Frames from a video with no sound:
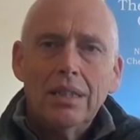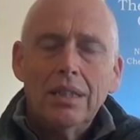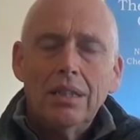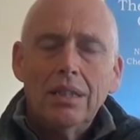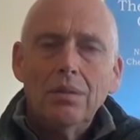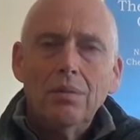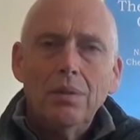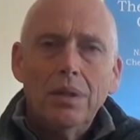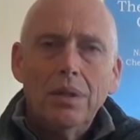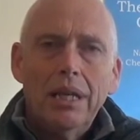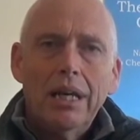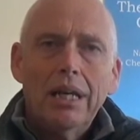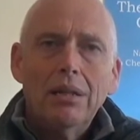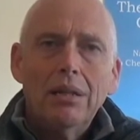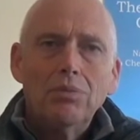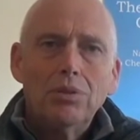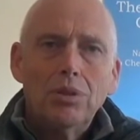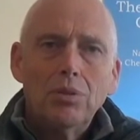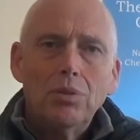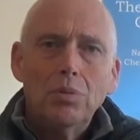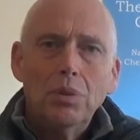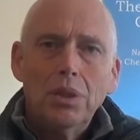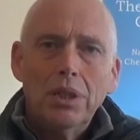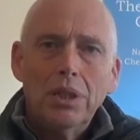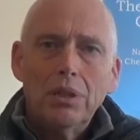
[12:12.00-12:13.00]
We hope to
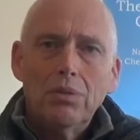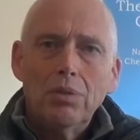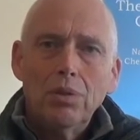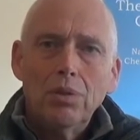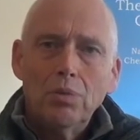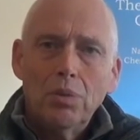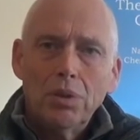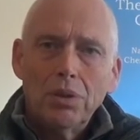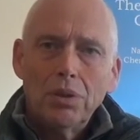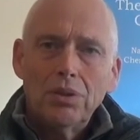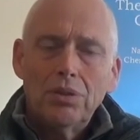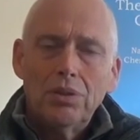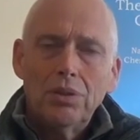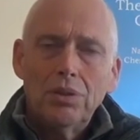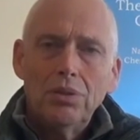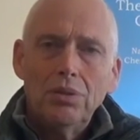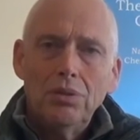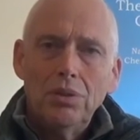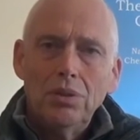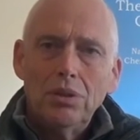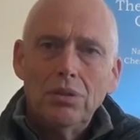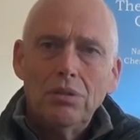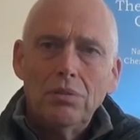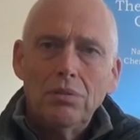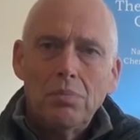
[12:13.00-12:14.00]
work with 1 or 2
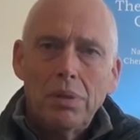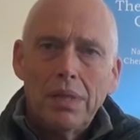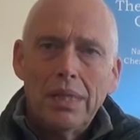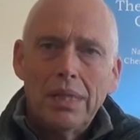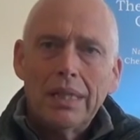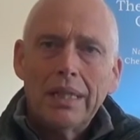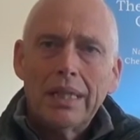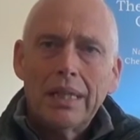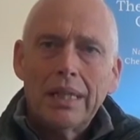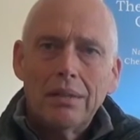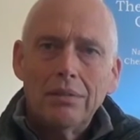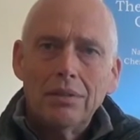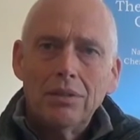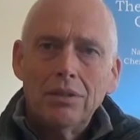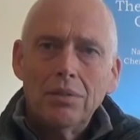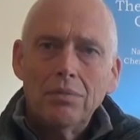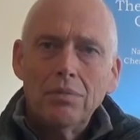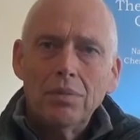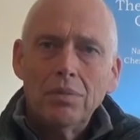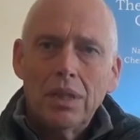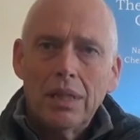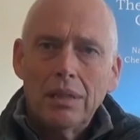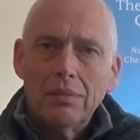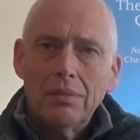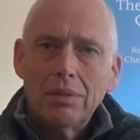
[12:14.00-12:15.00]
European
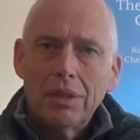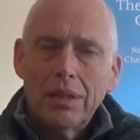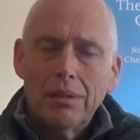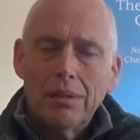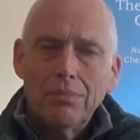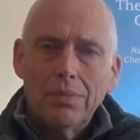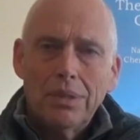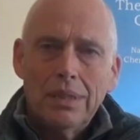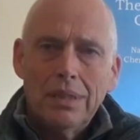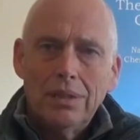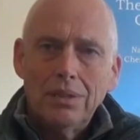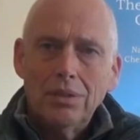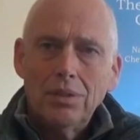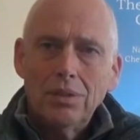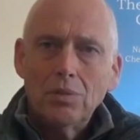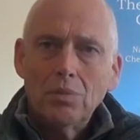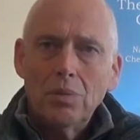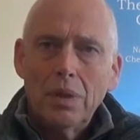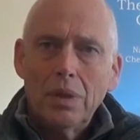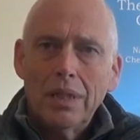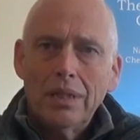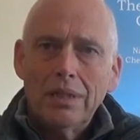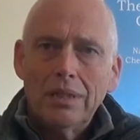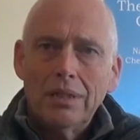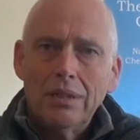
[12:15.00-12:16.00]
companies as
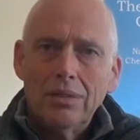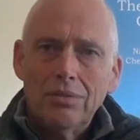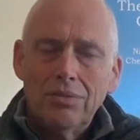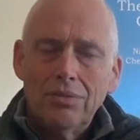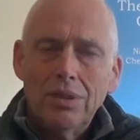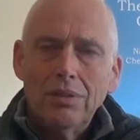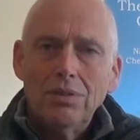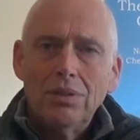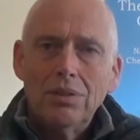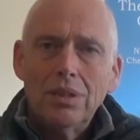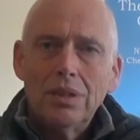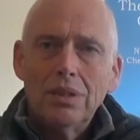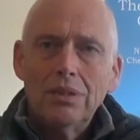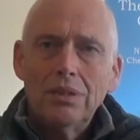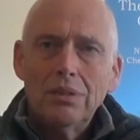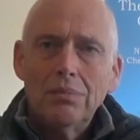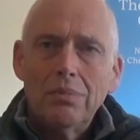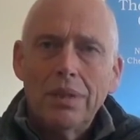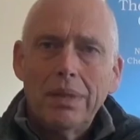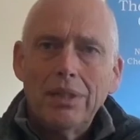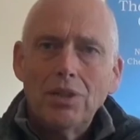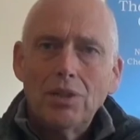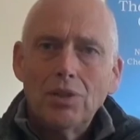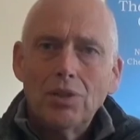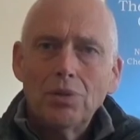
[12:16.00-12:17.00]
well in the future to
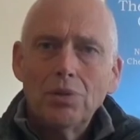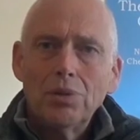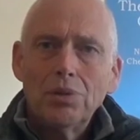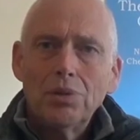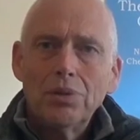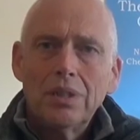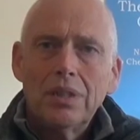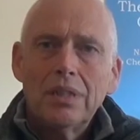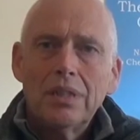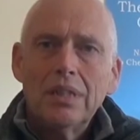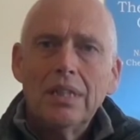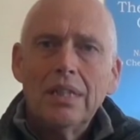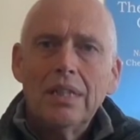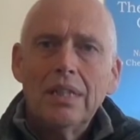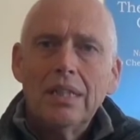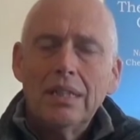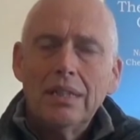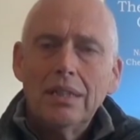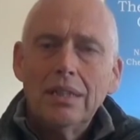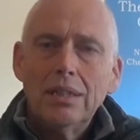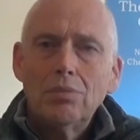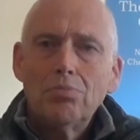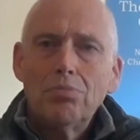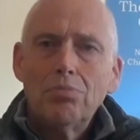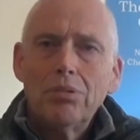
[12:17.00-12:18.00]
make sure that
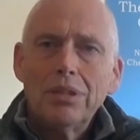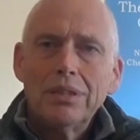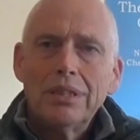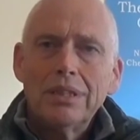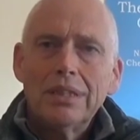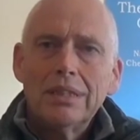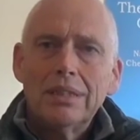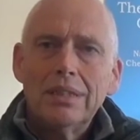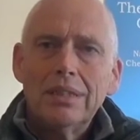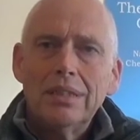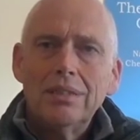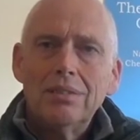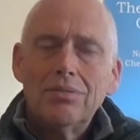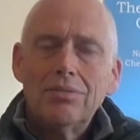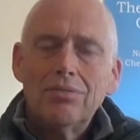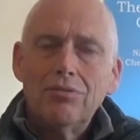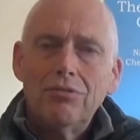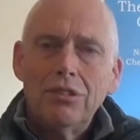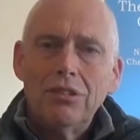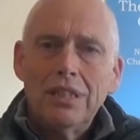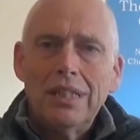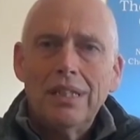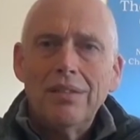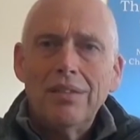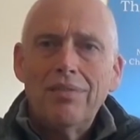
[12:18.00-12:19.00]
this product is
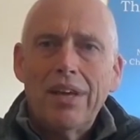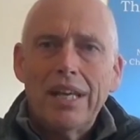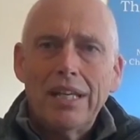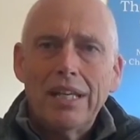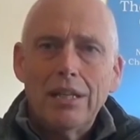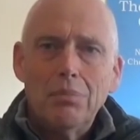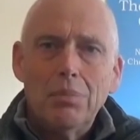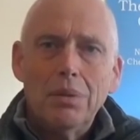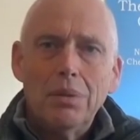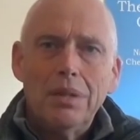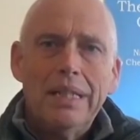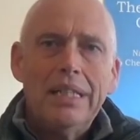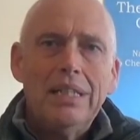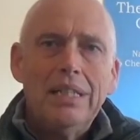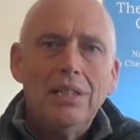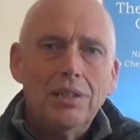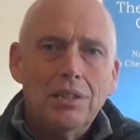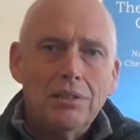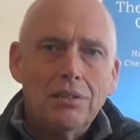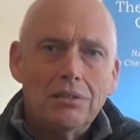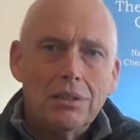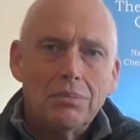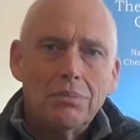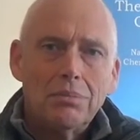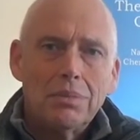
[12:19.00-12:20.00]
freely available in
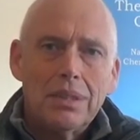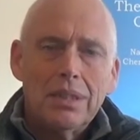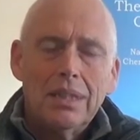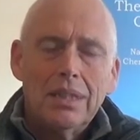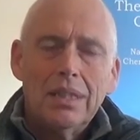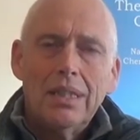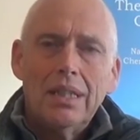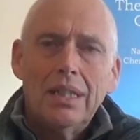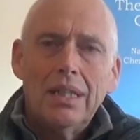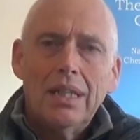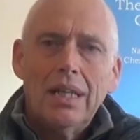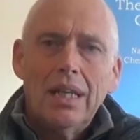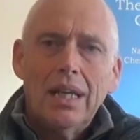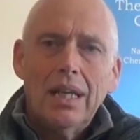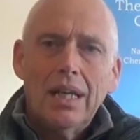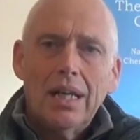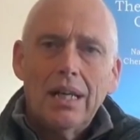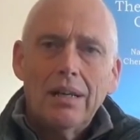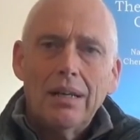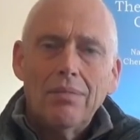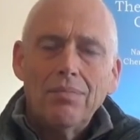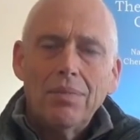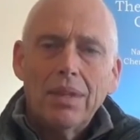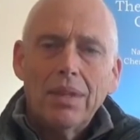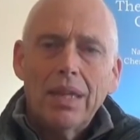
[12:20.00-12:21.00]
Europe.
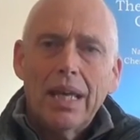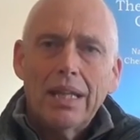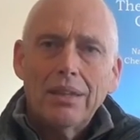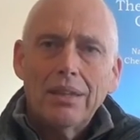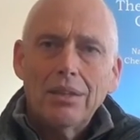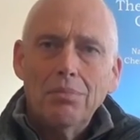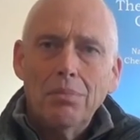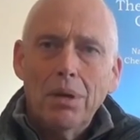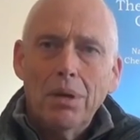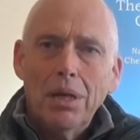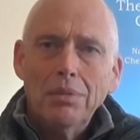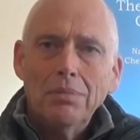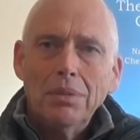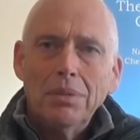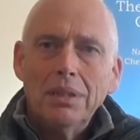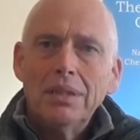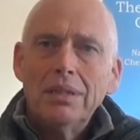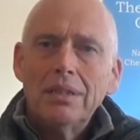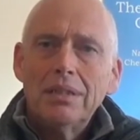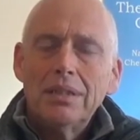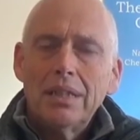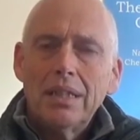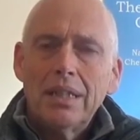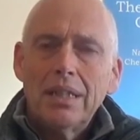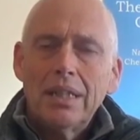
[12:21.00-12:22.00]
At the moment,
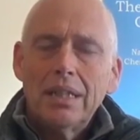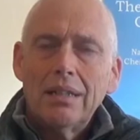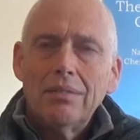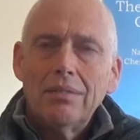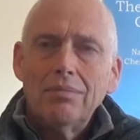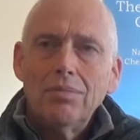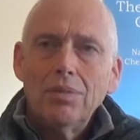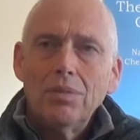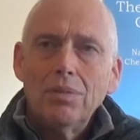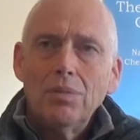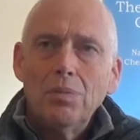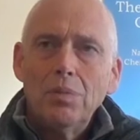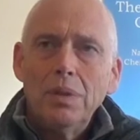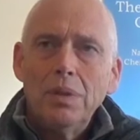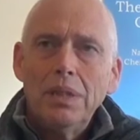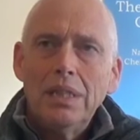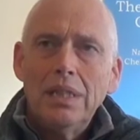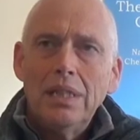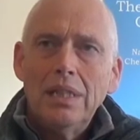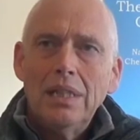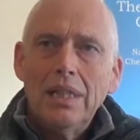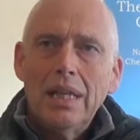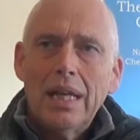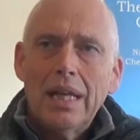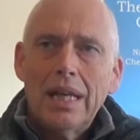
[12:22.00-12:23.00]

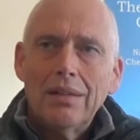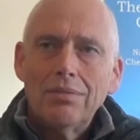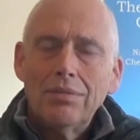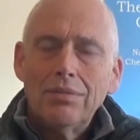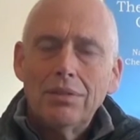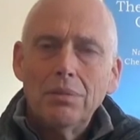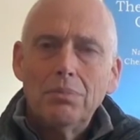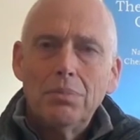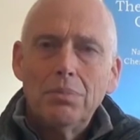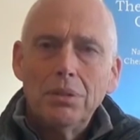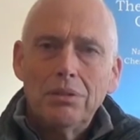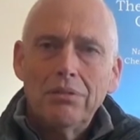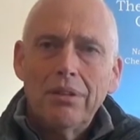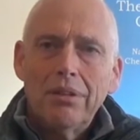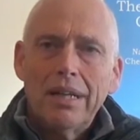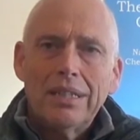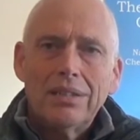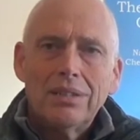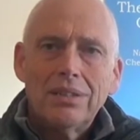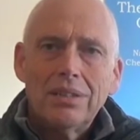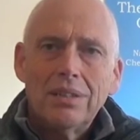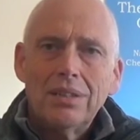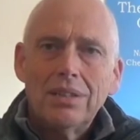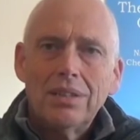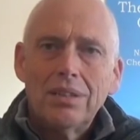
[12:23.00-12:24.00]
we have to progress
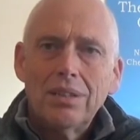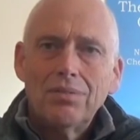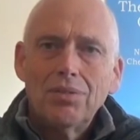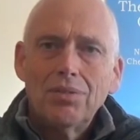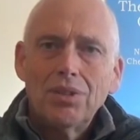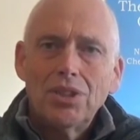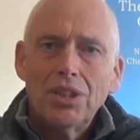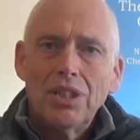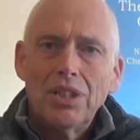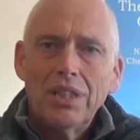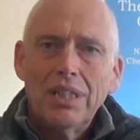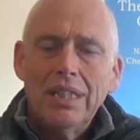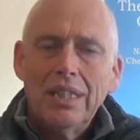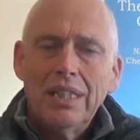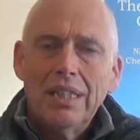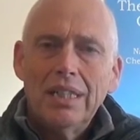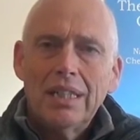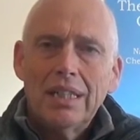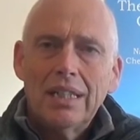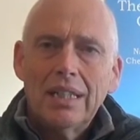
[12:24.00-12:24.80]
and obviously